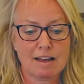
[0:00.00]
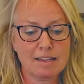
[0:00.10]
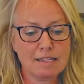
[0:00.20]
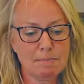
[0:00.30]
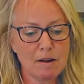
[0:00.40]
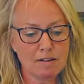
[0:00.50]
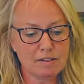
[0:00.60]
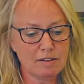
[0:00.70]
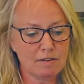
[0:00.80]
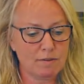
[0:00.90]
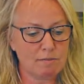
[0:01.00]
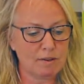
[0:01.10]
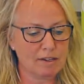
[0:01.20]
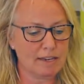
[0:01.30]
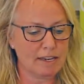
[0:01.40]
This part of the
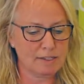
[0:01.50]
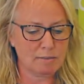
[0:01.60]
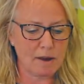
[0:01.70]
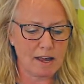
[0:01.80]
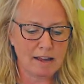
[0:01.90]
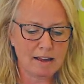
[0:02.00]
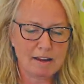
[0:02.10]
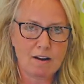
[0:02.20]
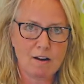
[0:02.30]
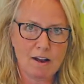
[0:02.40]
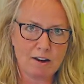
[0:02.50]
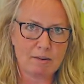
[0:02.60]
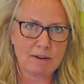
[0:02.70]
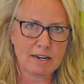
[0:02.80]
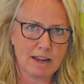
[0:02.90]
book is where our
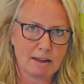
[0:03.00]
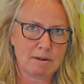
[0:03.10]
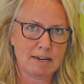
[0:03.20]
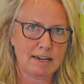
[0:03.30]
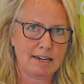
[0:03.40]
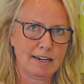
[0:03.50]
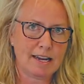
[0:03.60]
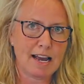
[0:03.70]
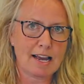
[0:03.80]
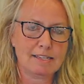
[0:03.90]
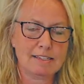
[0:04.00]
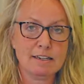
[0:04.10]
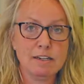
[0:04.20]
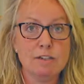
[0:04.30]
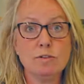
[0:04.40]
heroine, Emmeline,
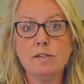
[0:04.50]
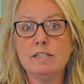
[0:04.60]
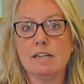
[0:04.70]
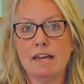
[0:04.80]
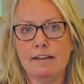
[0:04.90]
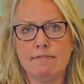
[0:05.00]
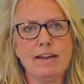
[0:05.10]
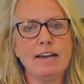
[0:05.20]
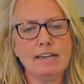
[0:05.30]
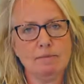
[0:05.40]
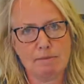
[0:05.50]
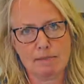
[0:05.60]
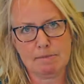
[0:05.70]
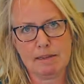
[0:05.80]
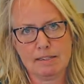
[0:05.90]
has joined a failing
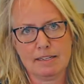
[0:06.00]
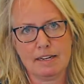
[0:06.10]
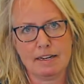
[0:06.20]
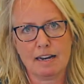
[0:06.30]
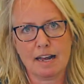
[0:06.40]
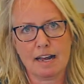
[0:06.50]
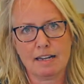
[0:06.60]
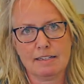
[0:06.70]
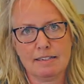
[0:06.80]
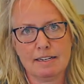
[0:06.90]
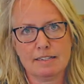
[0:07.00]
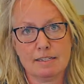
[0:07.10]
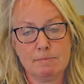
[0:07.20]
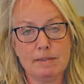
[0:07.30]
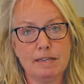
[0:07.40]
women's magazine and has
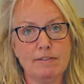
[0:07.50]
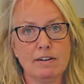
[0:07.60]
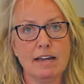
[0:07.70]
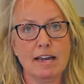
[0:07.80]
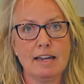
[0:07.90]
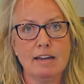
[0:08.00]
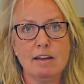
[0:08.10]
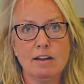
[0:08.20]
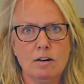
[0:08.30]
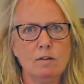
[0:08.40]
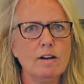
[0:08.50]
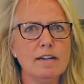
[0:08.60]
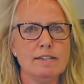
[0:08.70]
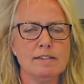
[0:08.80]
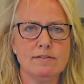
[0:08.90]
just been given a long
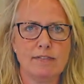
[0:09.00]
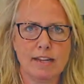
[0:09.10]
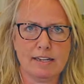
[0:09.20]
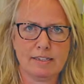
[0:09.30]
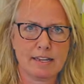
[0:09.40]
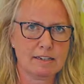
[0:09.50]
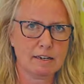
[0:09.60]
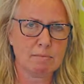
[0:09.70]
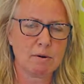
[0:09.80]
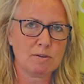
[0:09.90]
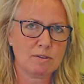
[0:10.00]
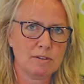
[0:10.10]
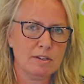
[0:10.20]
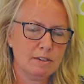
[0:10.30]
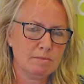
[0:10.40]
list of things that her
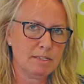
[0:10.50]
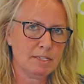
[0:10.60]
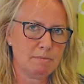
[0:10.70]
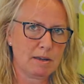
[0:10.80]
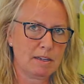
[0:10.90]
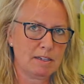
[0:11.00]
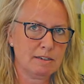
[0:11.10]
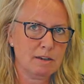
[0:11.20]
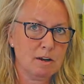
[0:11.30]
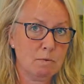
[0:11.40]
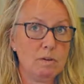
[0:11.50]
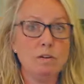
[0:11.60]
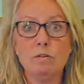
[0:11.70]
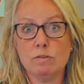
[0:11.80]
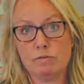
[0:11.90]
boss, Mrs. Bird, will
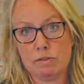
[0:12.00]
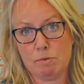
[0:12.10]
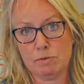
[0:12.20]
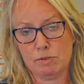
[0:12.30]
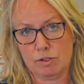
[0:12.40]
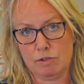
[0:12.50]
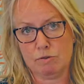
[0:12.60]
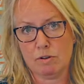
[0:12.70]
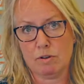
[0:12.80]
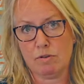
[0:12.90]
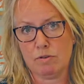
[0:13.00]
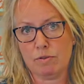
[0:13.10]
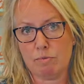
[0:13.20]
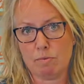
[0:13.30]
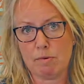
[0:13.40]
not respond to on
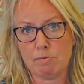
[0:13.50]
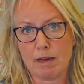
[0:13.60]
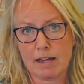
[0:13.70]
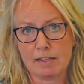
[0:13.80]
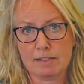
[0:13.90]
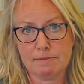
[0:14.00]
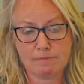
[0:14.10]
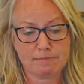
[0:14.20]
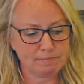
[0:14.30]
the problem page.